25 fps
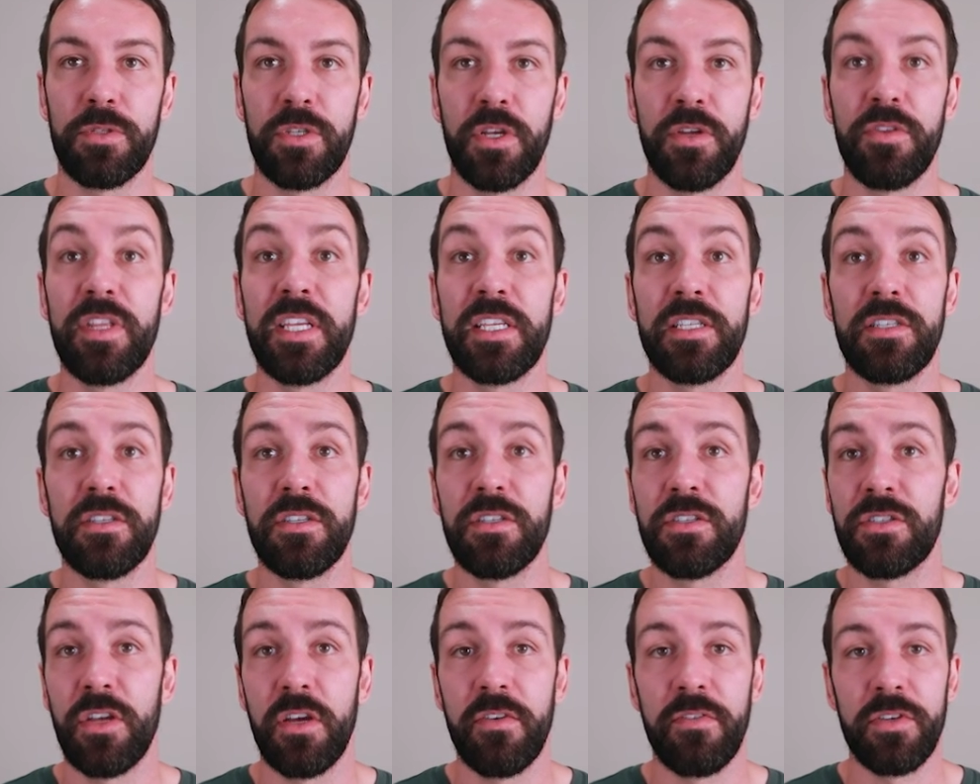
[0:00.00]
So this
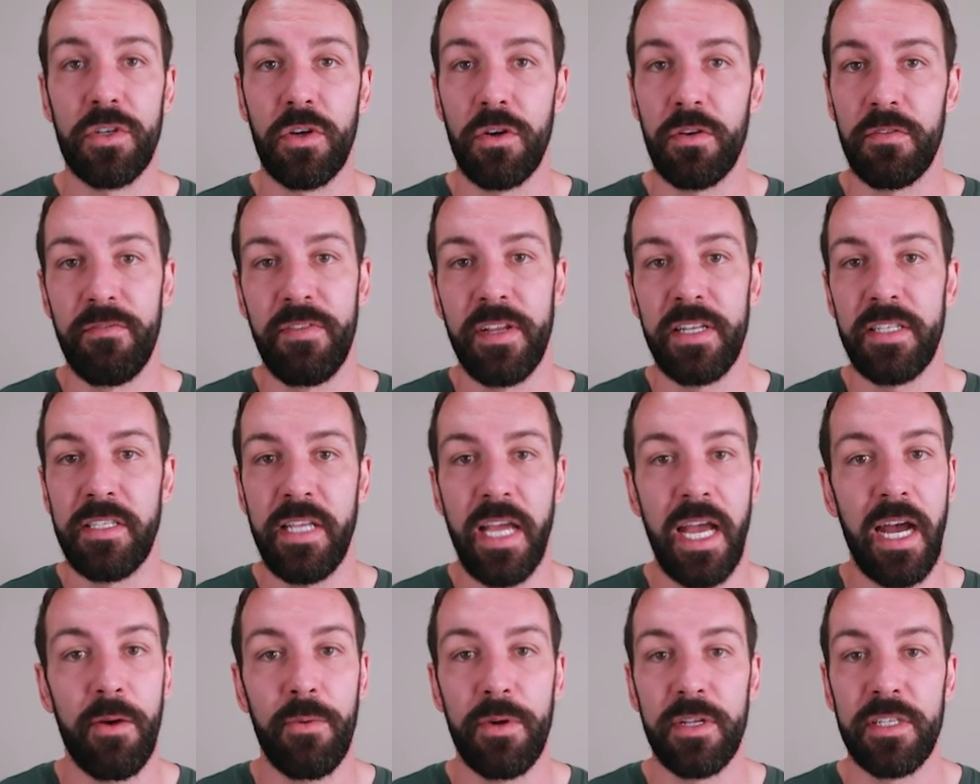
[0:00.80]
is a service called
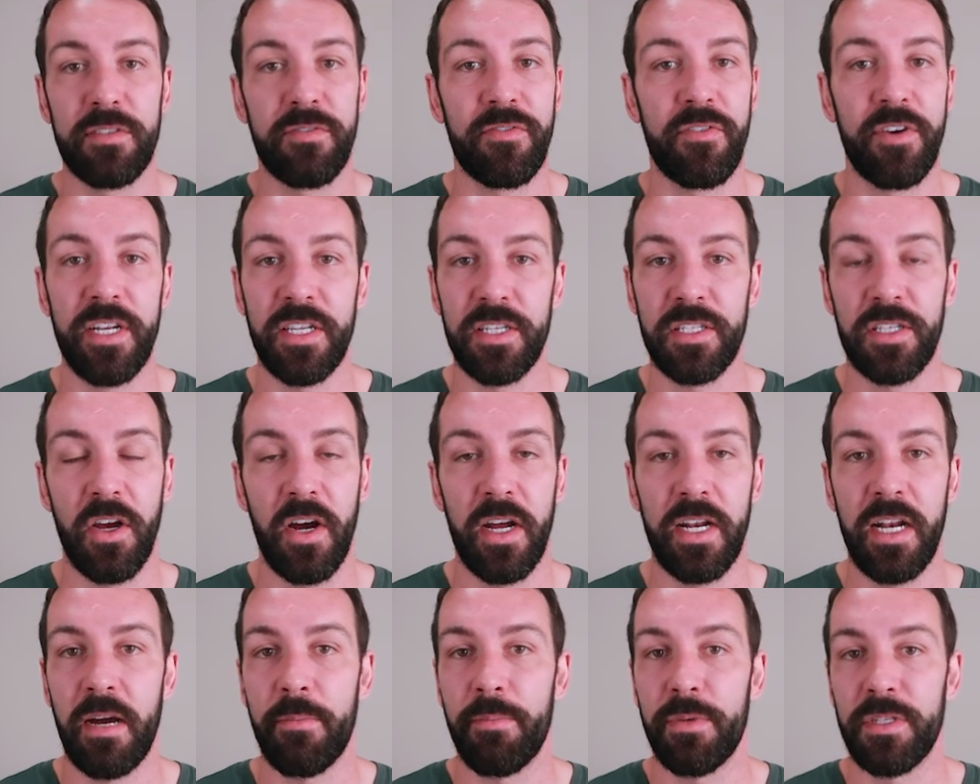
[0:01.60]
VidTel. It's free to
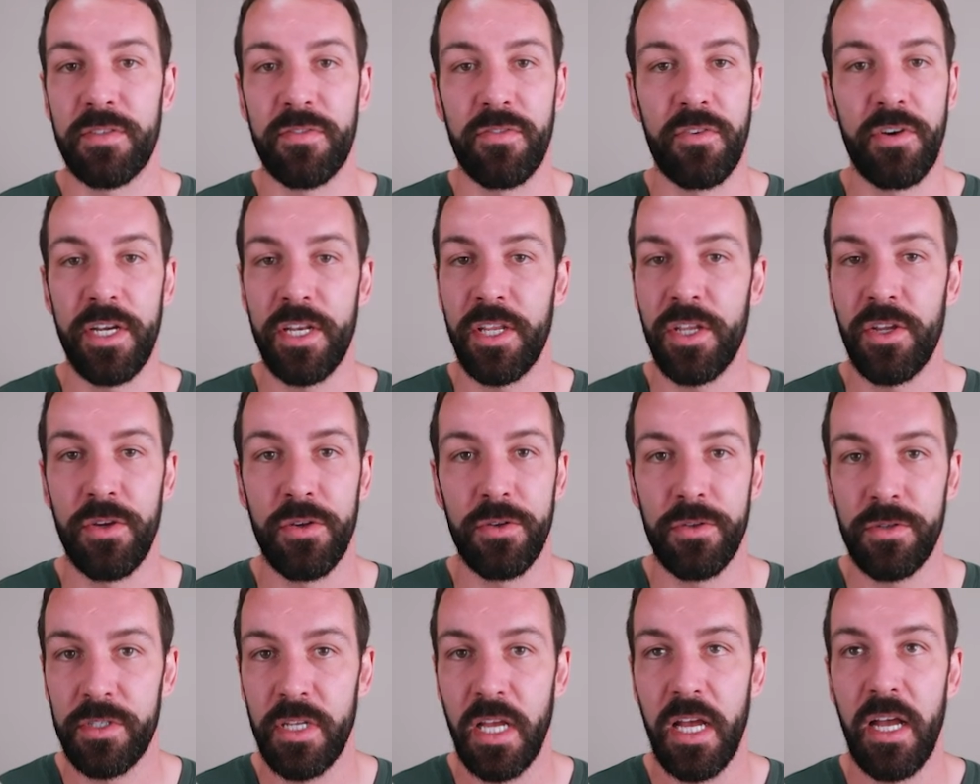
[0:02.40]
sign up. It's free to
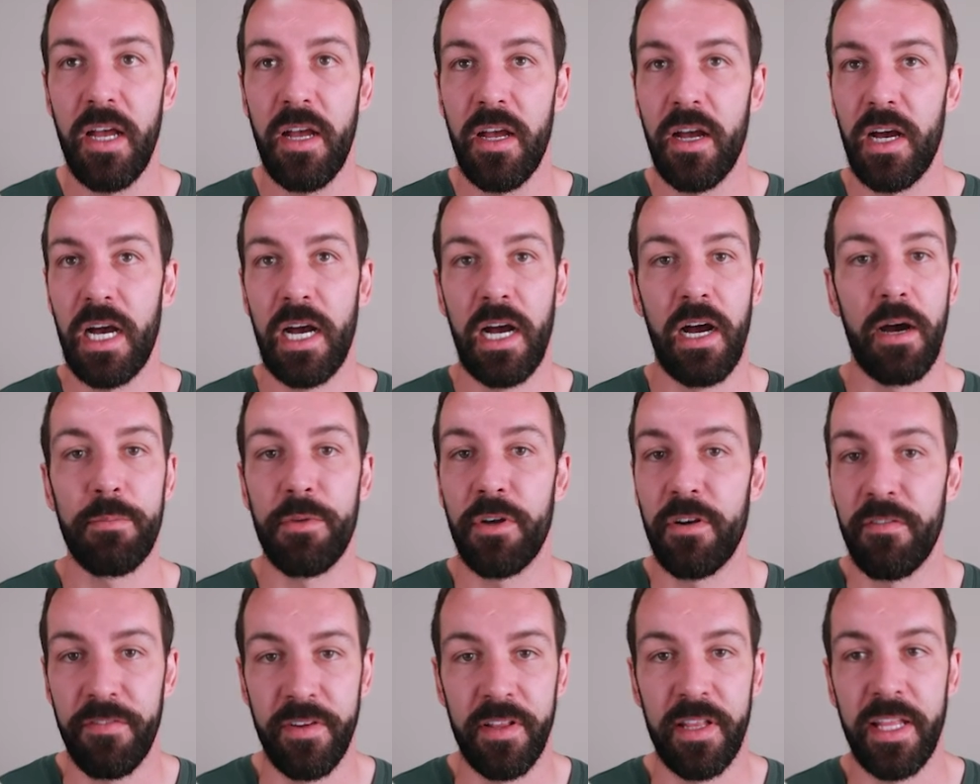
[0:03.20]
use. I'm
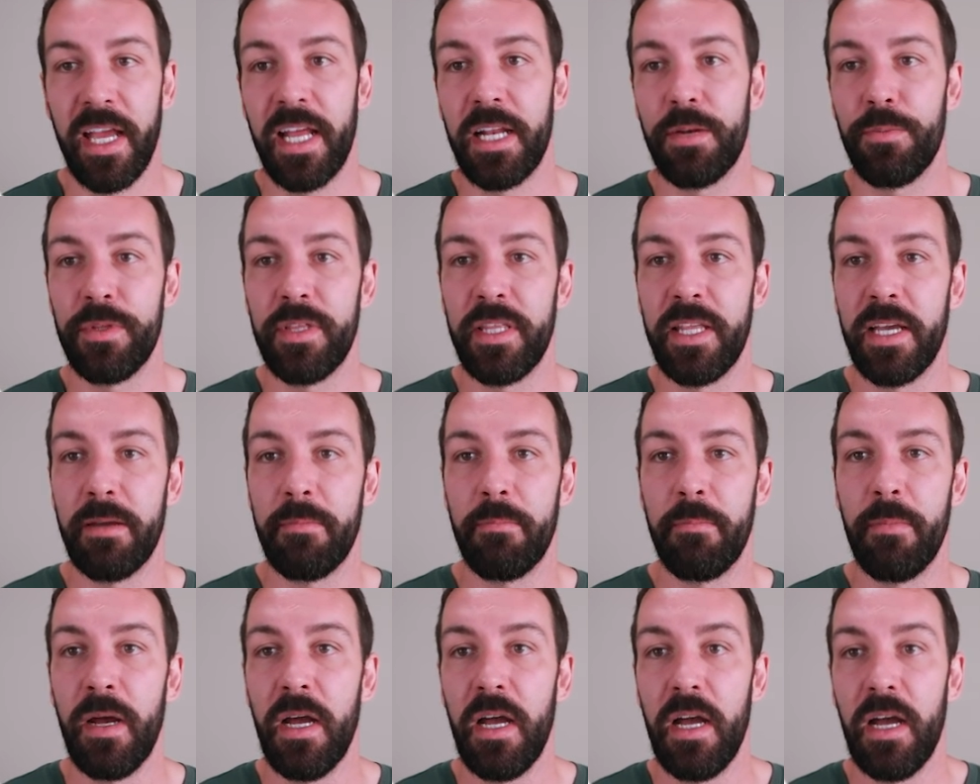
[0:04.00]
not affiliated with
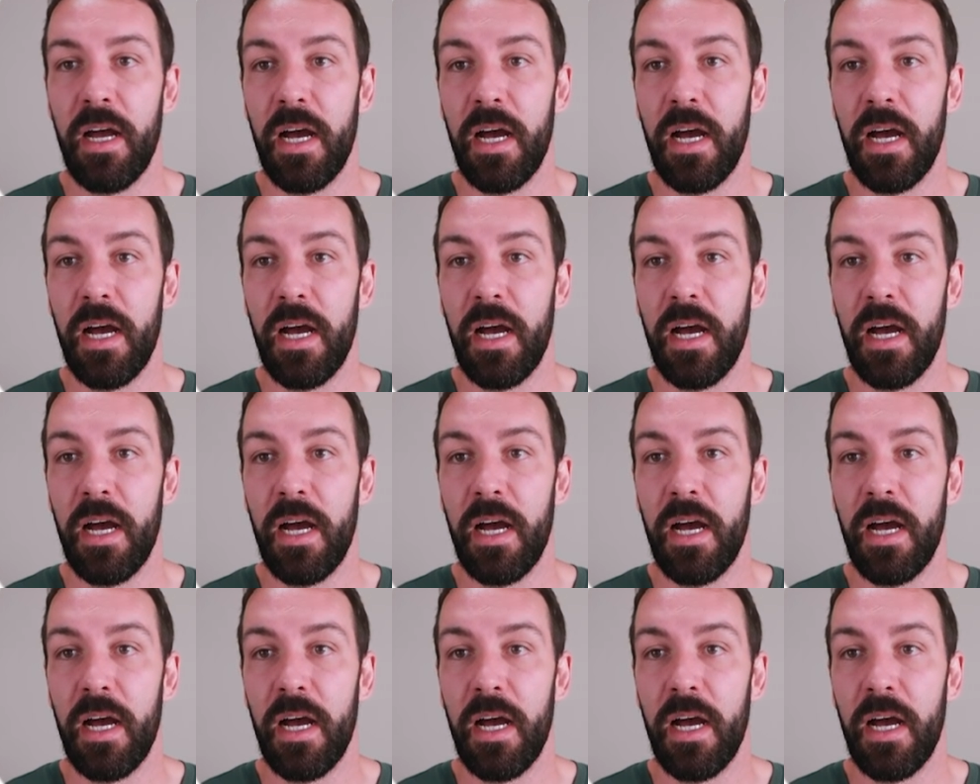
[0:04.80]
them.